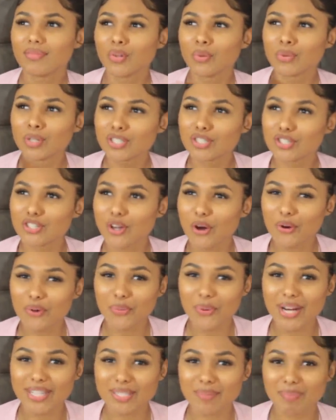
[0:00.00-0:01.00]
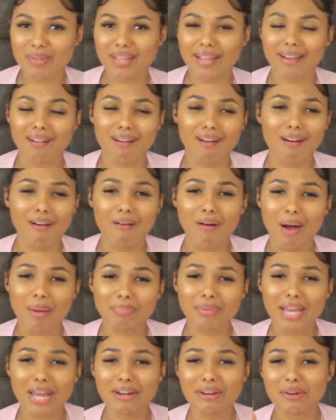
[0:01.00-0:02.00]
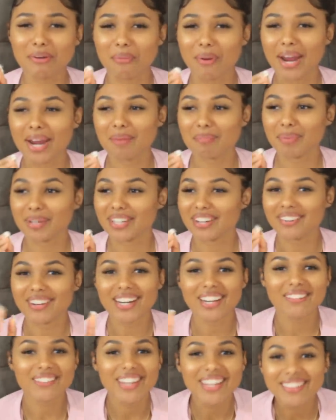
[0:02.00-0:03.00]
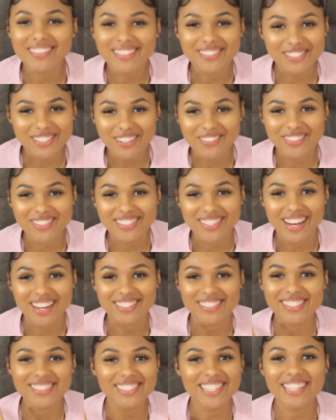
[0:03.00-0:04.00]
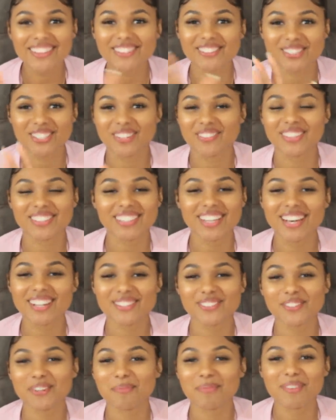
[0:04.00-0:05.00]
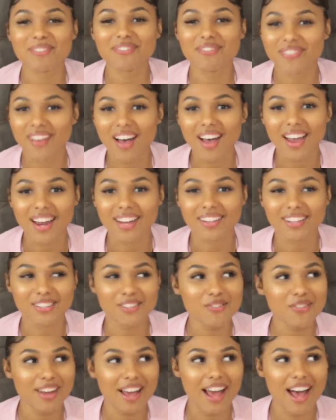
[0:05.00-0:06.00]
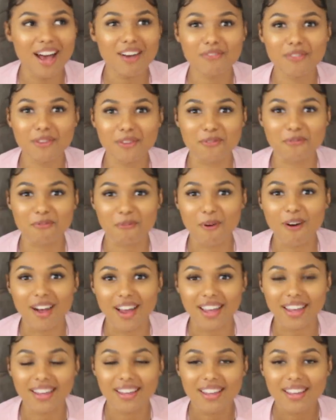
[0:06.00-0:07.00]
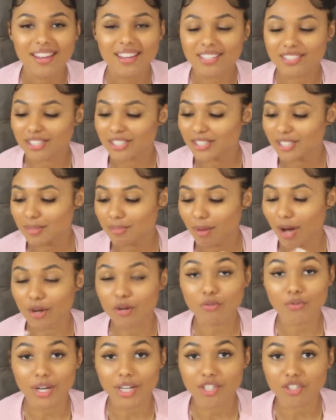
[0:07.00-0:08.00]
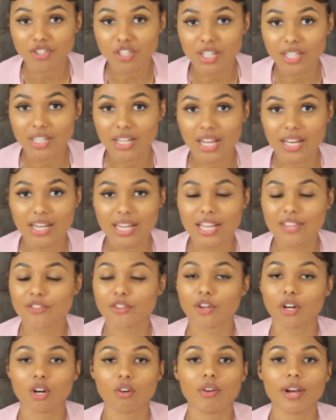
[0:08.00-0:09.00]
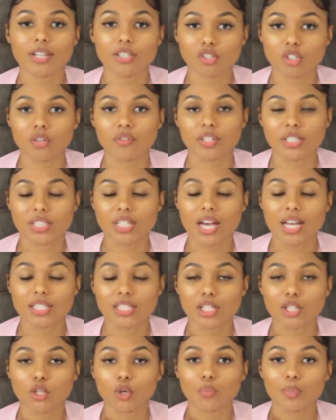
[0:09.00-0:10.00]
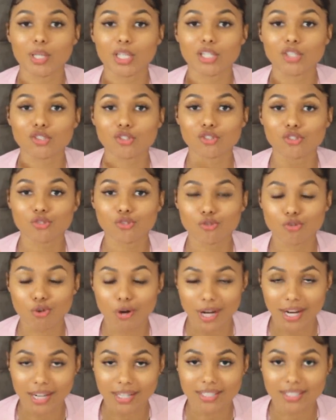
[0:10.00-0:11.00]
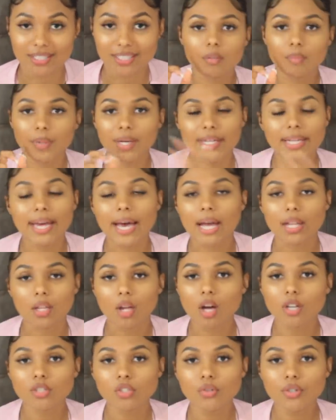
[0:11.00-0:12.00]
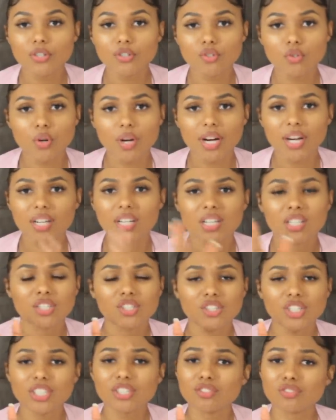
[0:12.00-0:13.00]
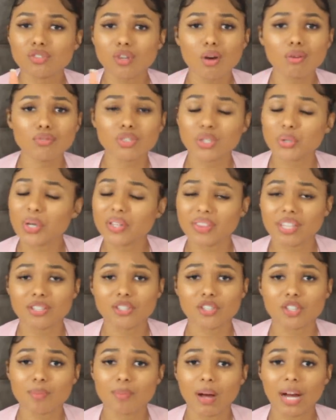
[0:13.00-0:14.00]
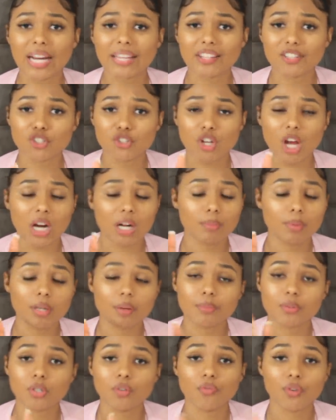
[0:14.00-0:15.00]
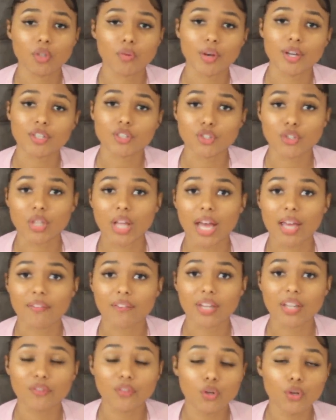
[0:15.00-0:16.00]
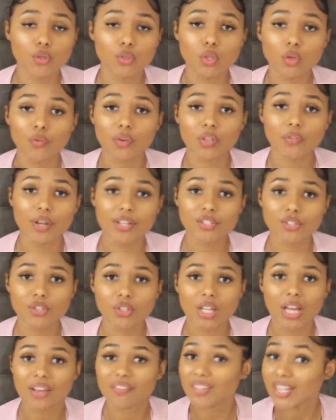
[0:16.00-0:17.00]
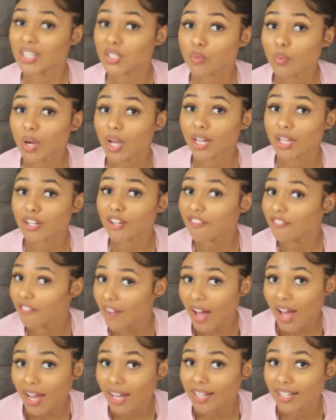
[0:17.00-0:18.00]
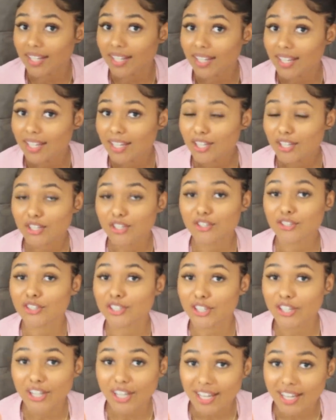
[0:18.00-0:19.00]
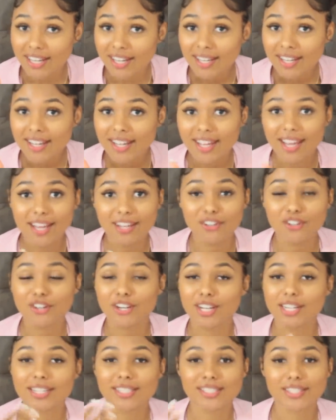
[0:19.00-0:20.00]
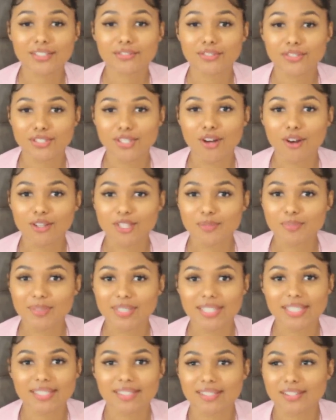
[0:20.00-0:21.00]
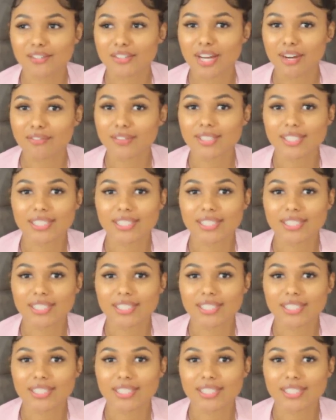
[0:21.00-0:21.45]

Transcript: we're so quick to be like, oh, I'm gaining weight, but you're not even eating the serving size. Just eat the serving size and you'll be fine. And you can have what you want, just in moderation, and eat the correct serving size and you'll be straight. But yeah, long story short, just don't do anything to your body that you're not going to be able to do for the rest of your life. And if you can do it for the rest of your life, guess what? You're fine. You're good, and you're going to see results because you're never